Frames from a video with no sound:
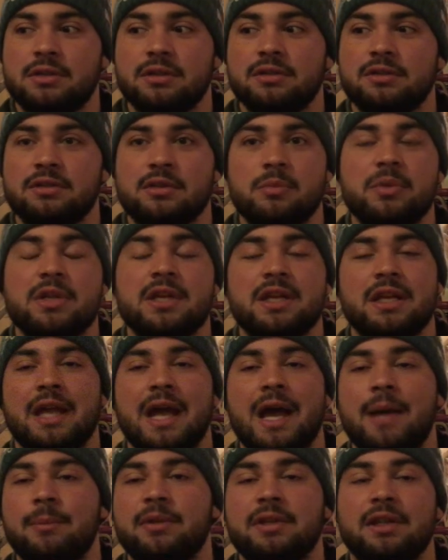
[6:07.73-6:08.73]
And to be a
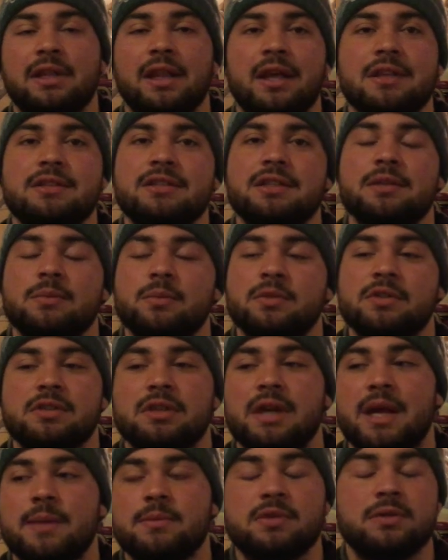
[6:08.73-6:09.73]
captain of that team was
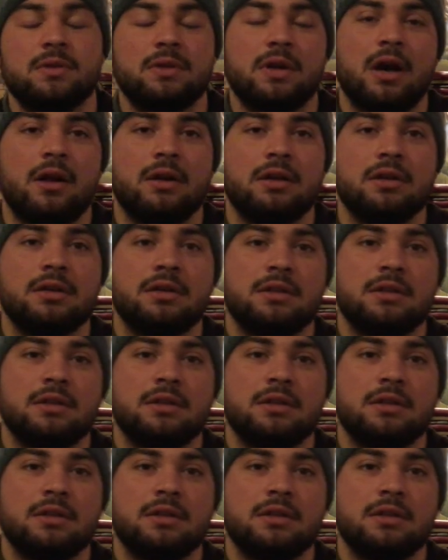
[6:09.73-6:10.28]
an absolute honor.